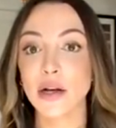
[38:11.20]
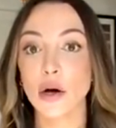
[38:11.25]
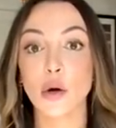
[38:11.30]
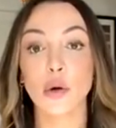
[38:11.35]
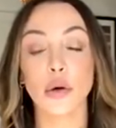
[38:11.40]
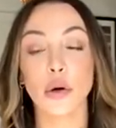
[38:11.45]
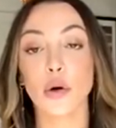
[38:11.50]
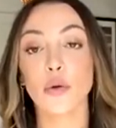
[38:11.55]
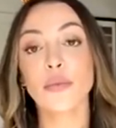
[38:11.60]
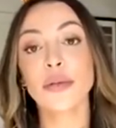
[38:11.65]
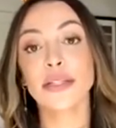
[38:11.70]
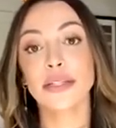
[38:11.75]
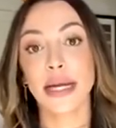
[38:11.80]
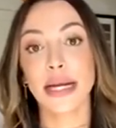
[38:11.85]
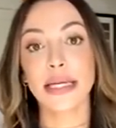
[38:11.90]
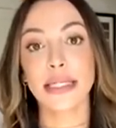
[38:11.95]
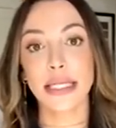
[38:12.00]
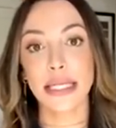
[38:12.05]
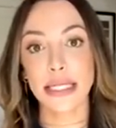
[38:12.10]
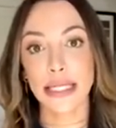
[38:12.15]
or almost
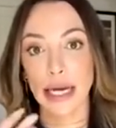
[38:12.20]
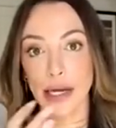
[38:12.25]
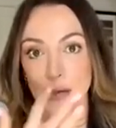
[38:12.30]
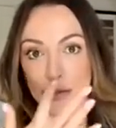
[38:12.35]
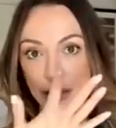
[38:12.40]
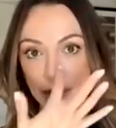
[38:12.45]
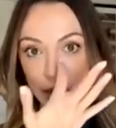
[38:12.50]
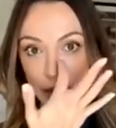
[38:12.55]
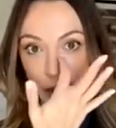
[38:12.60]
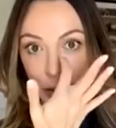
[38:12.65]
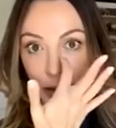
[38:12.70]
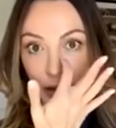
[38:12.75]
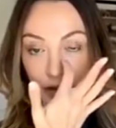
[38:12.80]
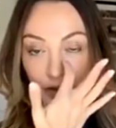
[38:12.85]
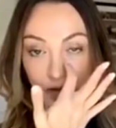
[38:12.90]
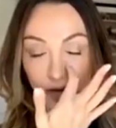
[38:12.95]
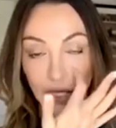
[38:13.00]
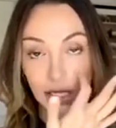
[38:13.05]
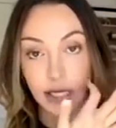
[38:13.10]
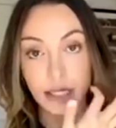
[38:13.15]
19,000 square
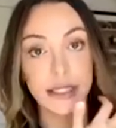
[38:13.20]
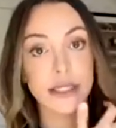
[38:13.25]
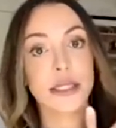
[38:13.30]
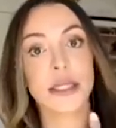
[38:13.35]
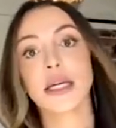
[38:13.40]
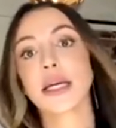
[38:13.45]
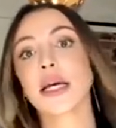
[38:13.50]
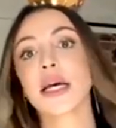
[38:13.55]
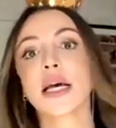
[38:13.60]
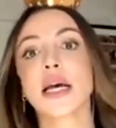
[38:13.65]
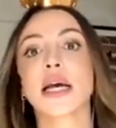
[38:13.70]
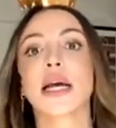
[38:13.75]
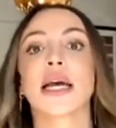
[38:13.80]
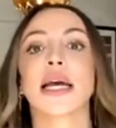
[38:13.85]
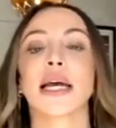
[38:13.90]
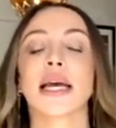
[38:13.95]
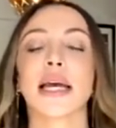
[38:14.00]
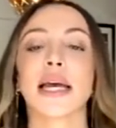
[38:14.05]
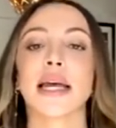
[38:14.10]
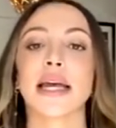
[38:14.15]
feet.
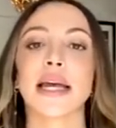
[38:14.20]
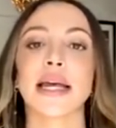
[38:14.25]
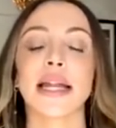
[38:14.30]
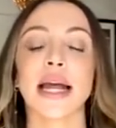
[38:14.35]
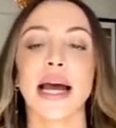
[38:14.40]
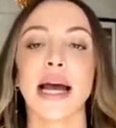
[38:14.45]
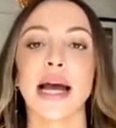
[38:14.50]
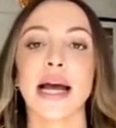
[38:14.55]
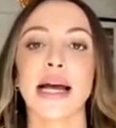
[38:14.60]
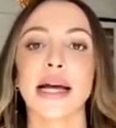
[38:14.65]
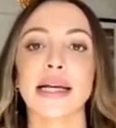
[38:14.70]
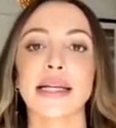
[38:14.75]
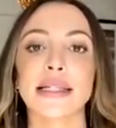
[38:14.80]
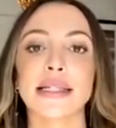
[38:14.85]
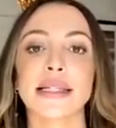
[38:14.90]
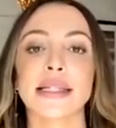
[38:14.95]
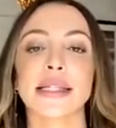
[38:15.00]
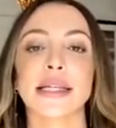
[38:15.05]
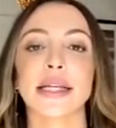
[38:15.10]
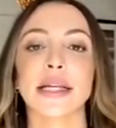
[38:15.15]
It
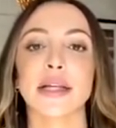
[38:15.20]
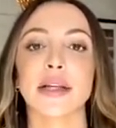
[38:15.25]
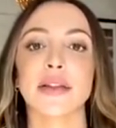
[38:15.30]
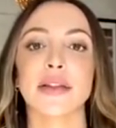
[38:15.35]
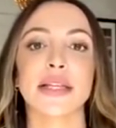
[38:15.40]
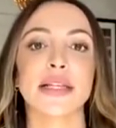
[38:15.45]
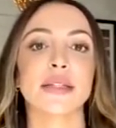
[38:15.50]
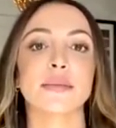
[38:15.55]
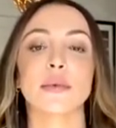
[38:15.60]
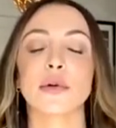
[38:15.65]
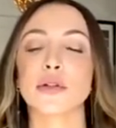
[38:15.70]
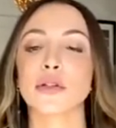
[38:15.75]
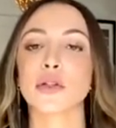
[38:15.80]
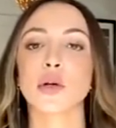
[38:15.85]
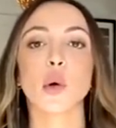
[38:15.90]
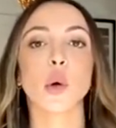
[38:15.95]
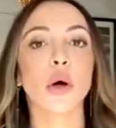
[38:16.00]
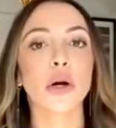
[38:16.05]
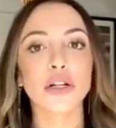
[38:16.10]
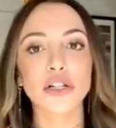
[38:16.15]
has these most
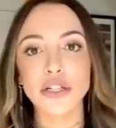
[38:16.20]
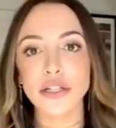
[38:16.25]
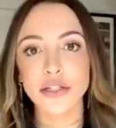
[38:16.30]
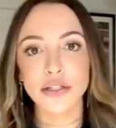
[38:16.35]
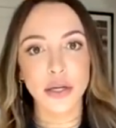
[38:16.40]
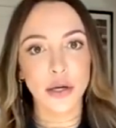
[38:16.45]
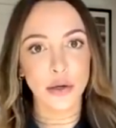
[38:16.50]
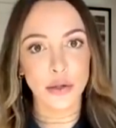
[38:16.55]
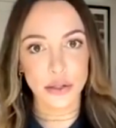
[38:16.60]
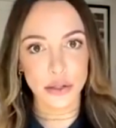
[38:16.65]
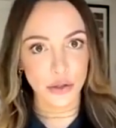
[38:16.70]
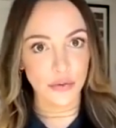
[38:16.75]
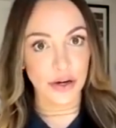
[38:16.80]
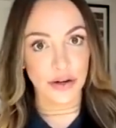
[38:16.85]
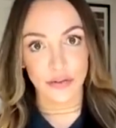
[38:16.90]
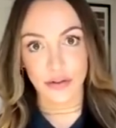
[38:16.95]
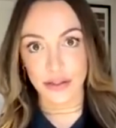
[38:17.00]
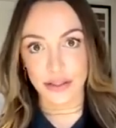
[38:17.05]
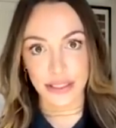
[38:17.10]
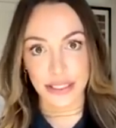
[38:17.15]
gorgeous stones you've
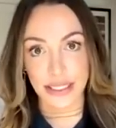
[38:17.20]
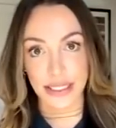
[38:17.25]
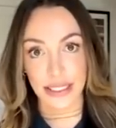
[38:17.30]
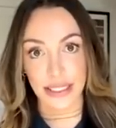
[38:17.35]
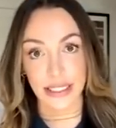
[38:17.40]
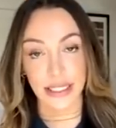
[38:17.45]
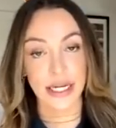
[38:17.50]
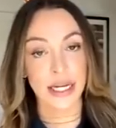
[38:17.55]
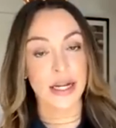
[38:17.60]
ever seen.